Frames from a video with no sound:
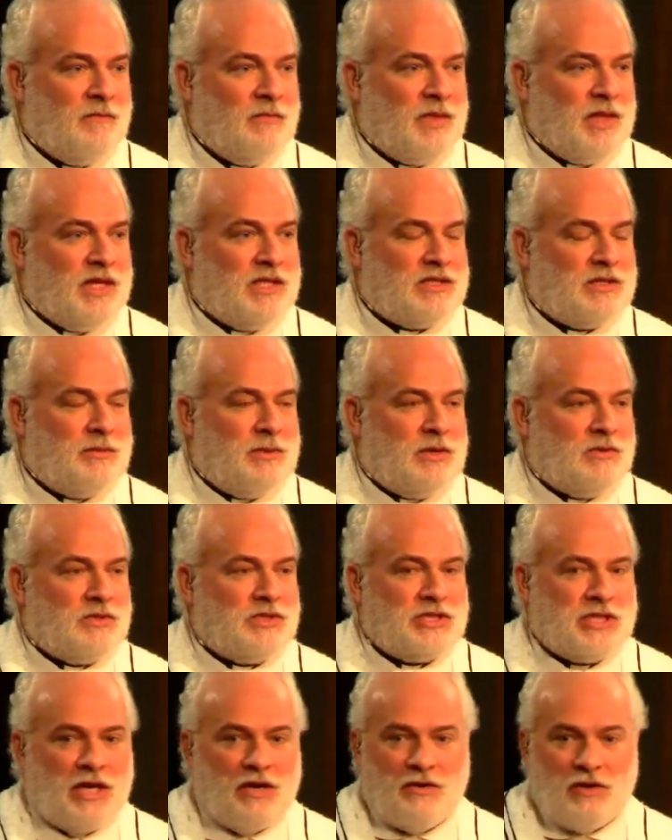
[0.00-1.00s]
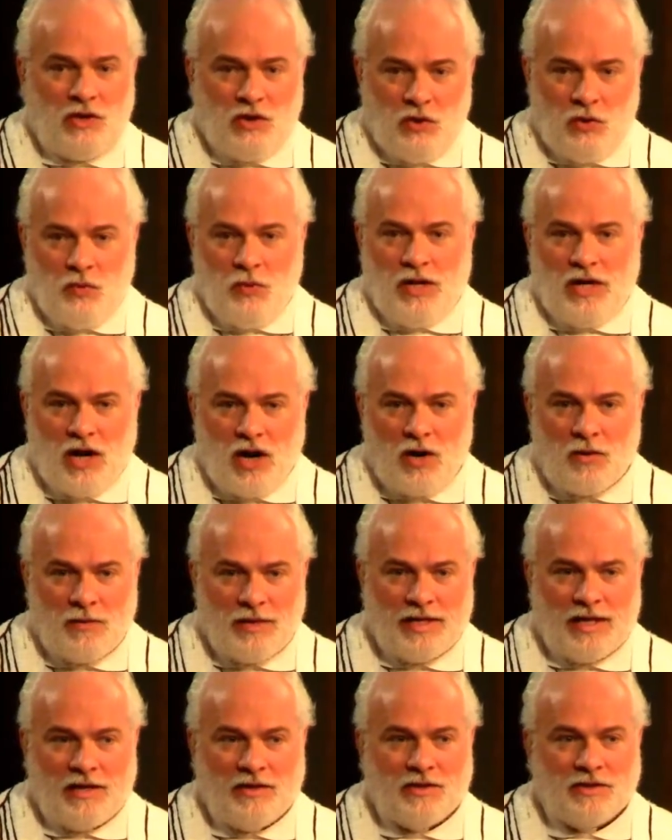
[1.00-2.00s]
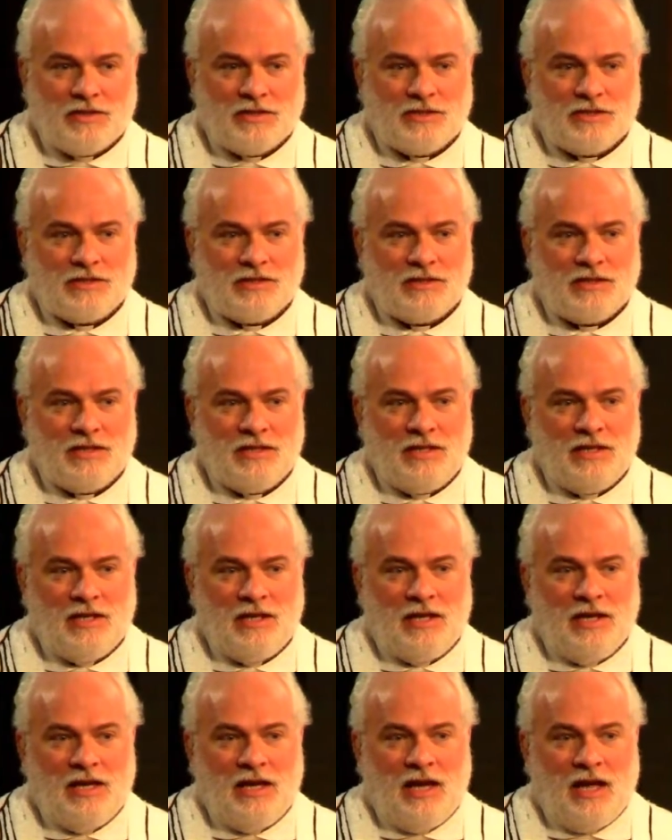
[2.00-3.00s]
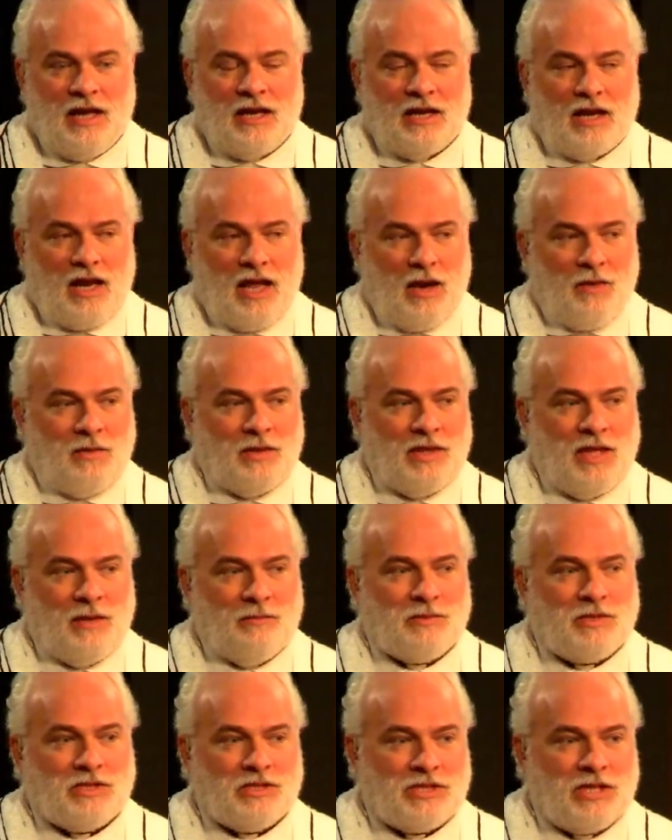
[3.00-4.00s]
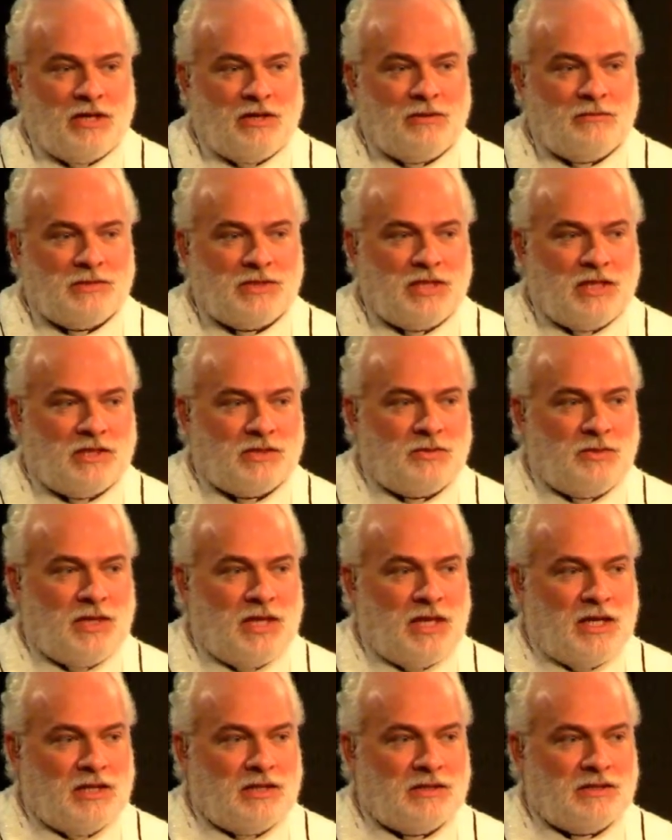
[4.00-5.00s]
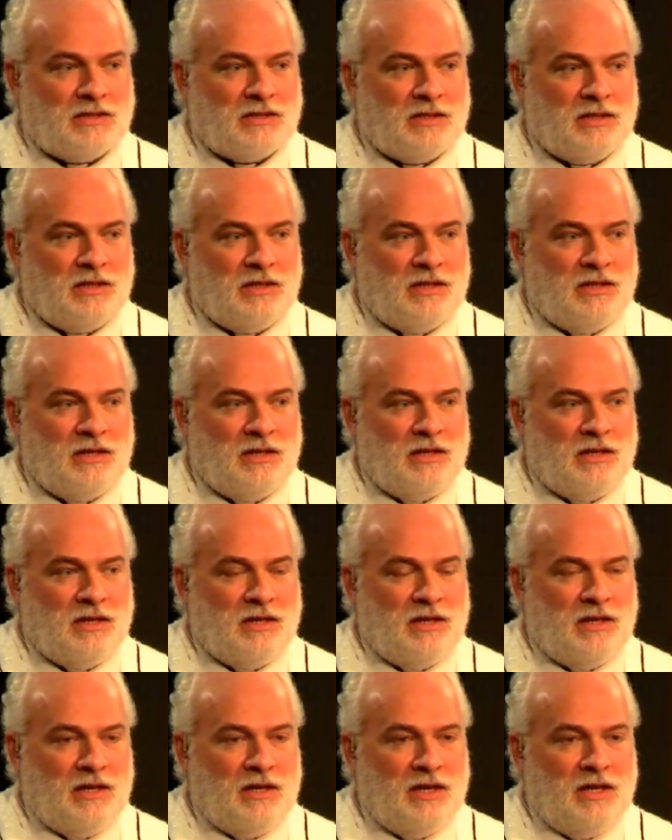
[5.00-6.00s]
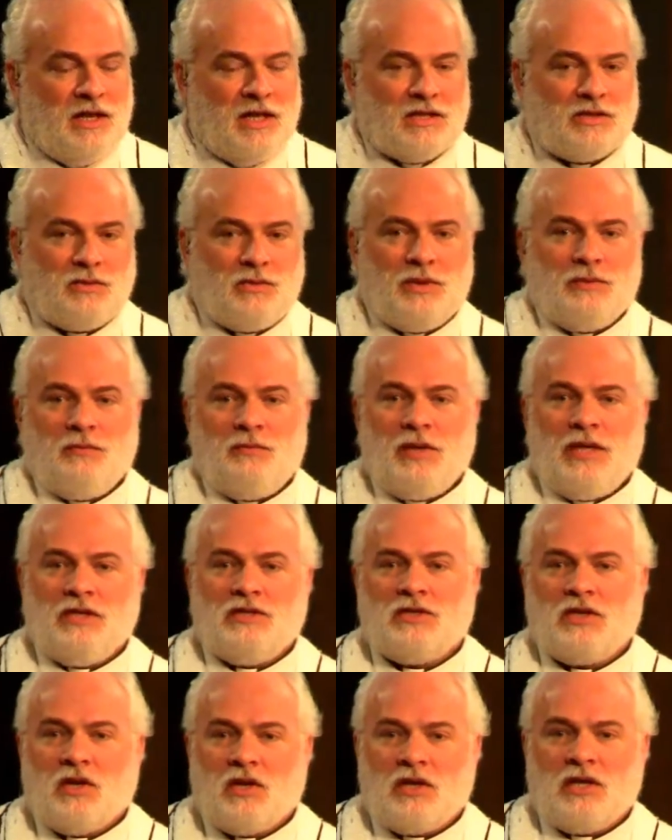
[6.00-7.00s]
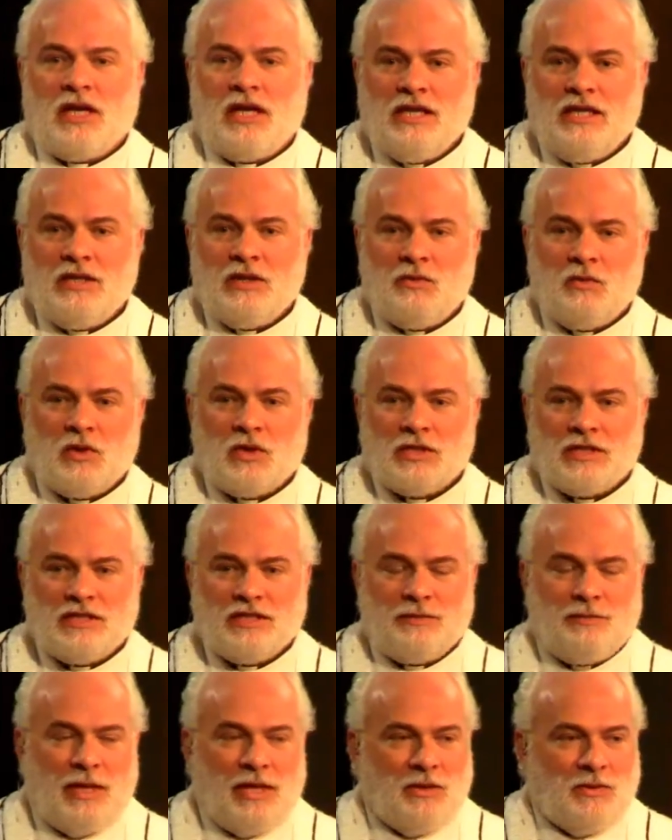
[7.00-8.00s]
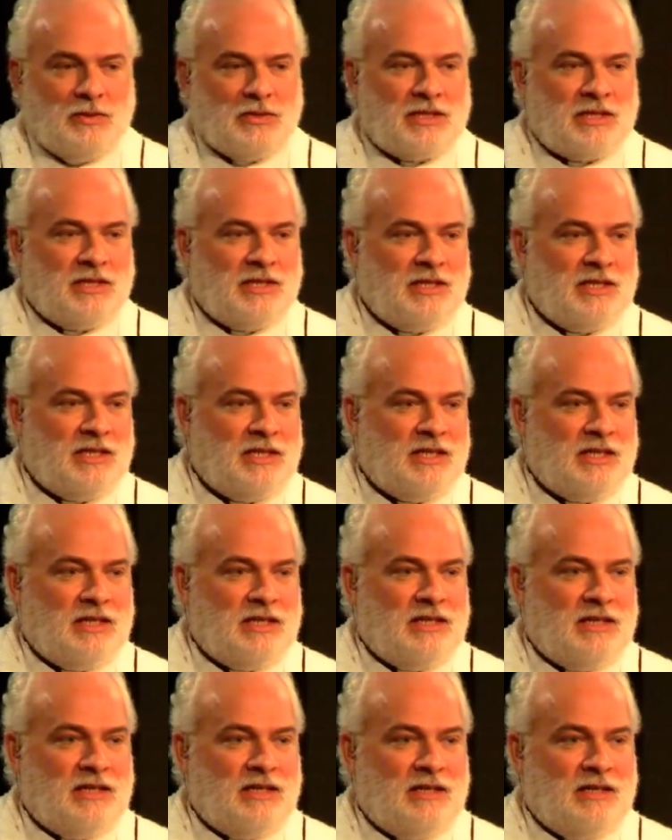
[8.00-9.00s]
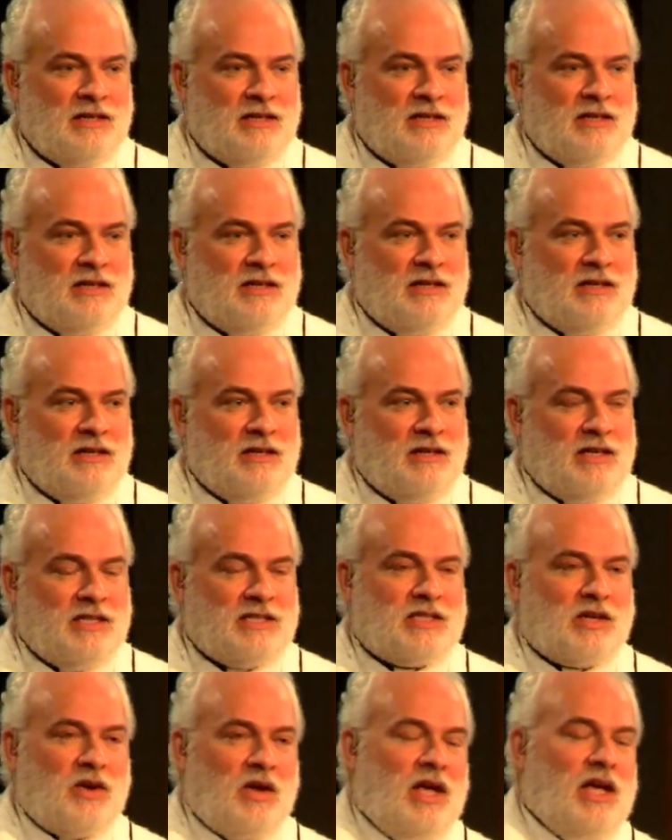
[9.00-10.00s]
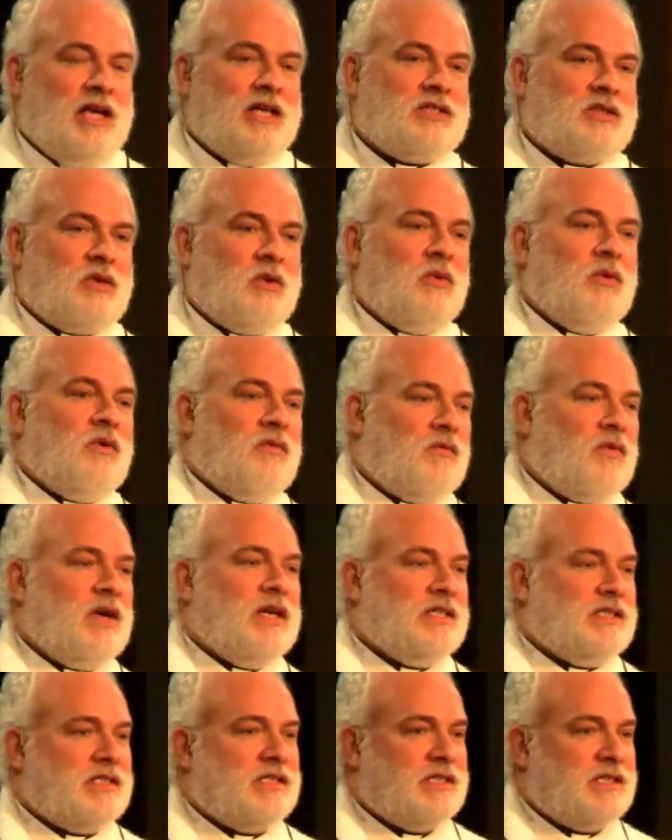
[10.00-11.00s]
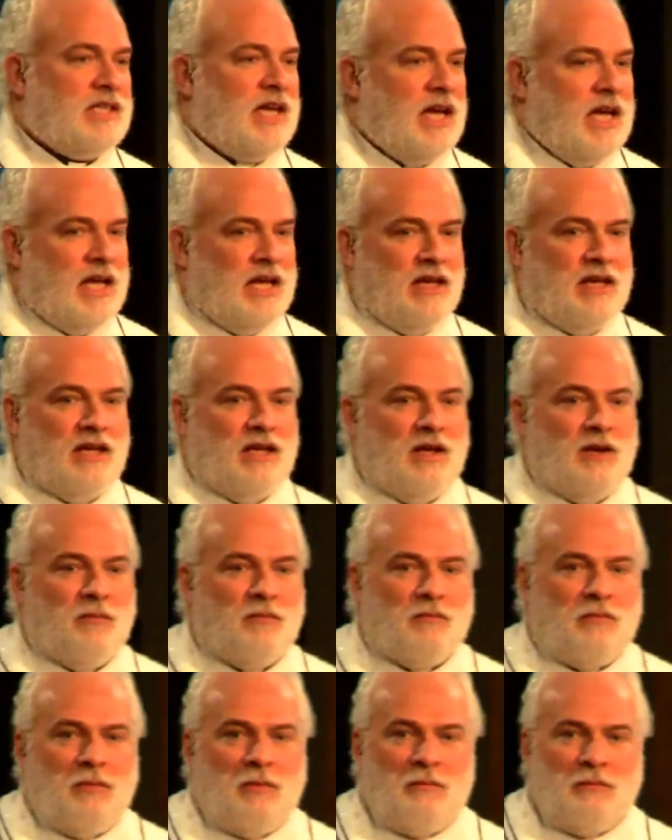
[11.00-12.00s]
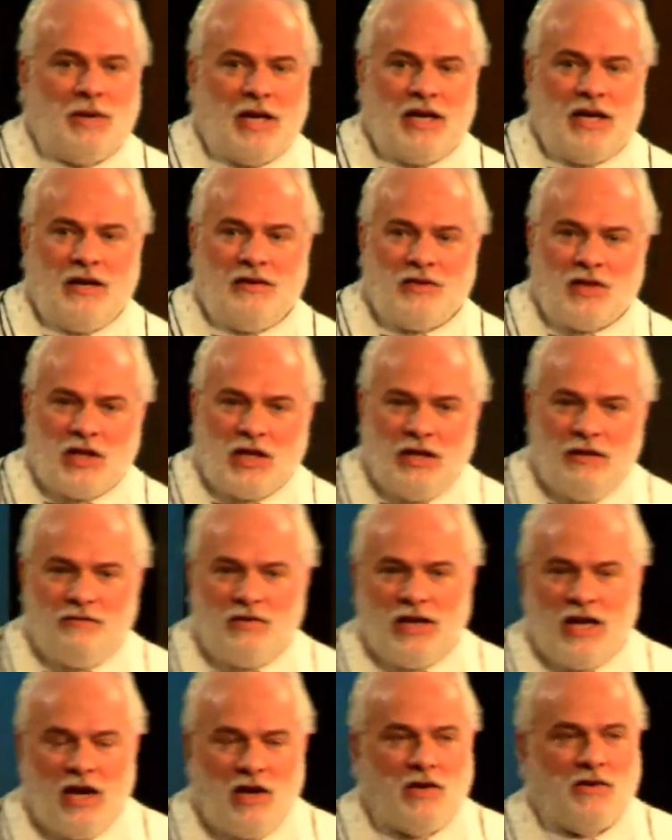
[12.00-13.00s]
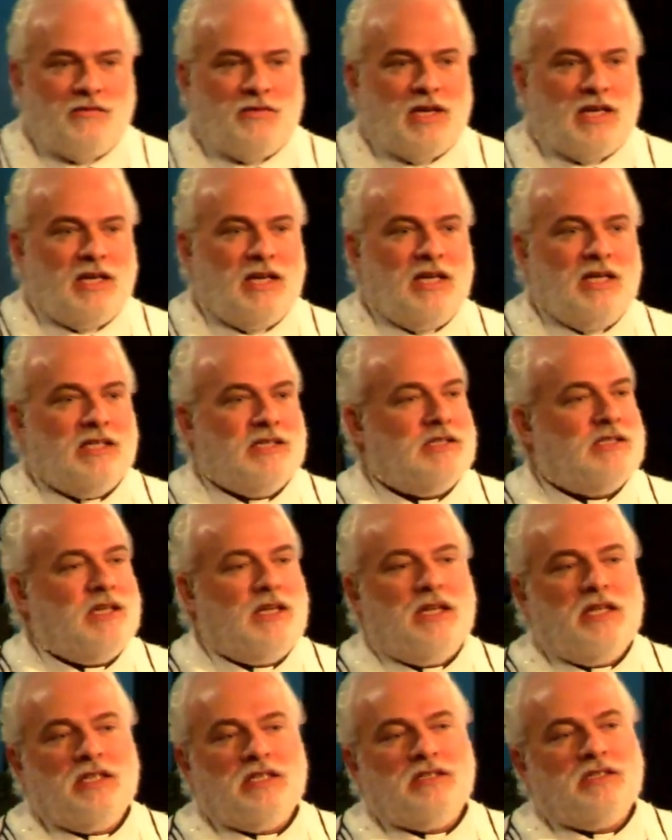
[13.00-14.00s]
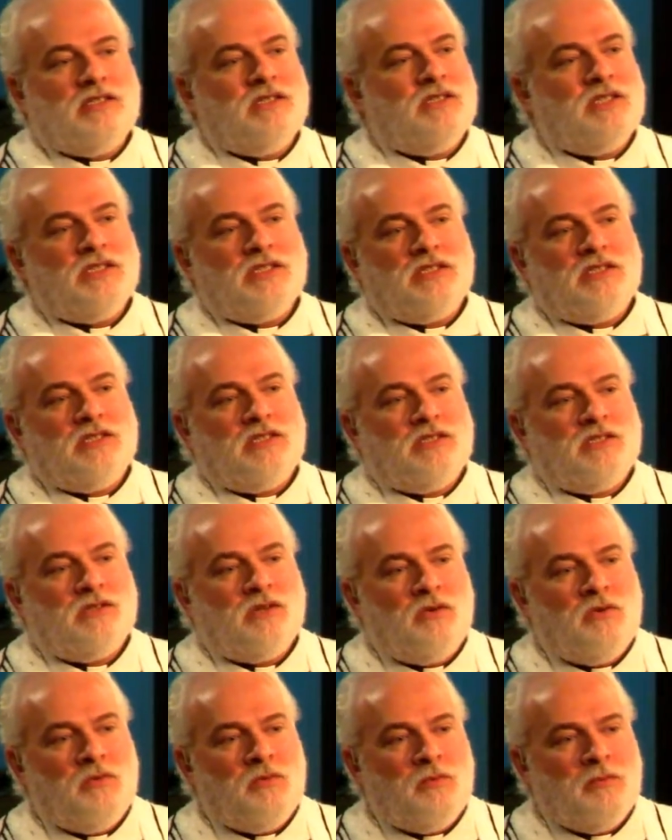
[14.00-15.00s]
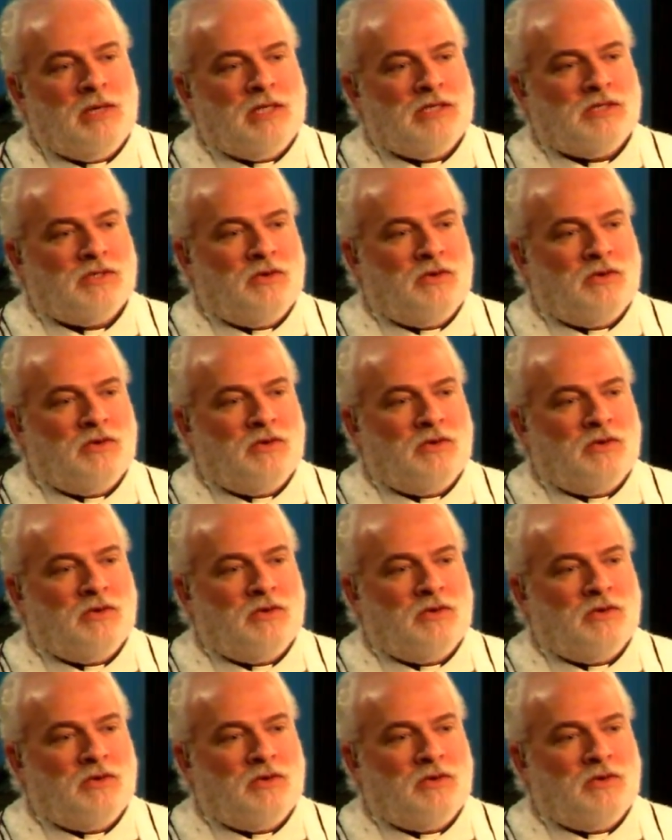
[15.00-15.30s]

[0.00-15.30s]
It's about sharing who we are with others and allowing them to share themselves with us. That's what being salt and light in the world is about. It's a, it's a cool phrase to say, but the living out of it is, is just so much